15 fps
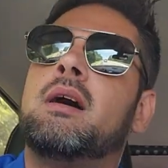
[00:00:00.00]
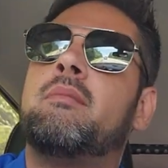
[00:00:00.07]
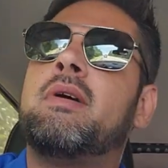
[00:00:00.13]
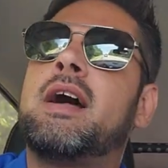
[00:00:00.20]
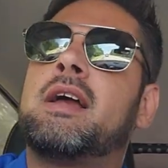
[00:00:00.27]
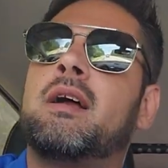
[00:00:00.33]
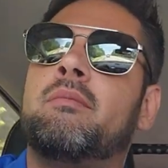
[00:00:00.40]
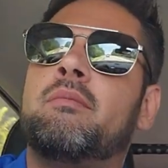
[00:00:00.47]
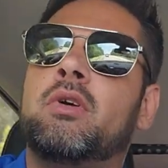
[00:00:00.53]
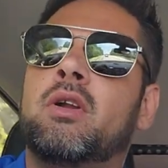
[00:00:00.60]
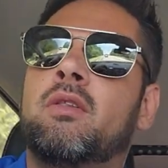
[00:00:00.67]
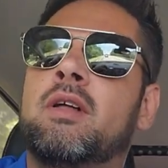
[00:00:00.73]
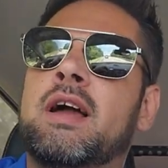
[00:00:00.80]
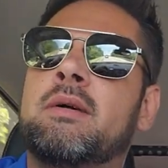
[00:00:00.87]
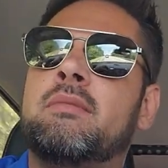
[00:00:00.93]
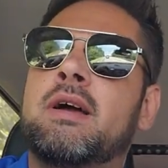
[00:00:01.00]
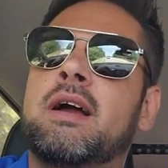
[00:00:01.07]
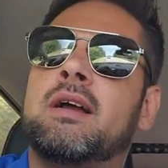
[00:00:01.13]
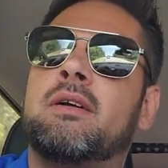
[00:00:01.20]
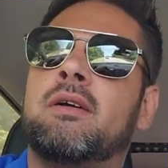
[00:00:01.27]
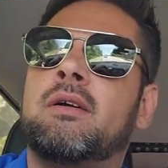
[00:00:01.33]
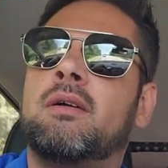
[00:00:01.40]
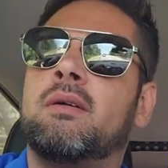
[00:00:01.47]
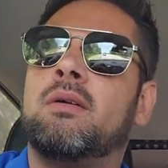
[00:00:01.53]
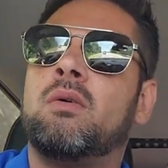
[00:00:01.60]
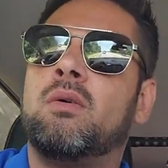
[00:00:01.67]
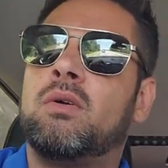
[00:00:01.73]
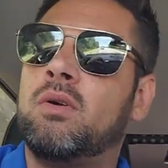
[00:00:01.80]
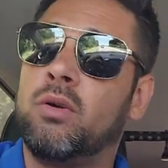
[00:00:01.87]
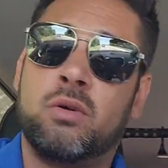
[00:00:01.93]
a backup middle linebacker,
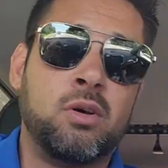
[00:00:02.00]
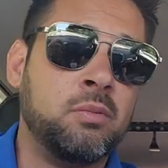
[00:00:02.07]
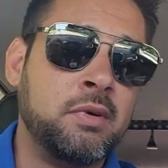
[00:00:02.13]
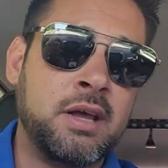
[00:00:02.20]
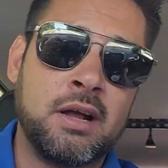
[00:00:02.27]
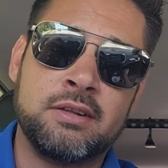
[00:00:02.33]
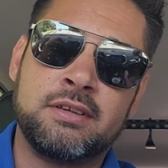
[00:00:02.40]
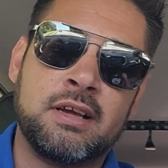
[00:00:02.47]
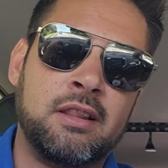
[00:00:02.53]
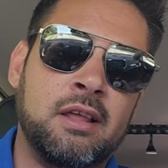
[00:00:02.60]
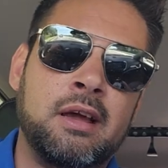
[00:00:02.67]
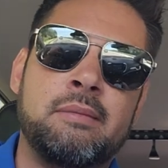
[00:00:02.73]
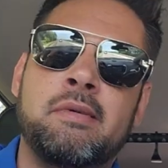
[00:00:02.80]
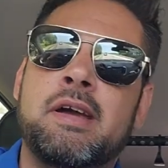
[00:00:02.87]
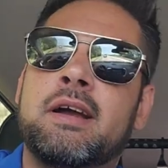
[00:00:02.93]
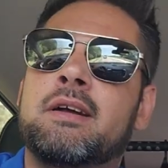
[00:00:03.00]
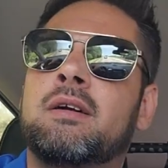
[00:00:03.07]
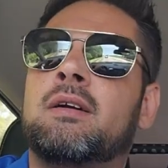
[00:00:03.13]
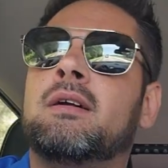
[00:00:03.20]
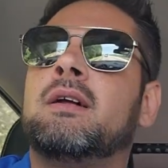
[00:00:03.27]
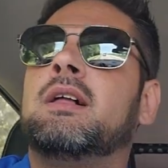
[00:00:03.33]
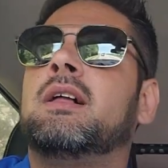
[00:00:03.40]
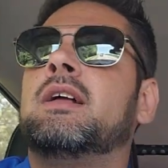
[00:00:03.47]
or could be outside linebacker.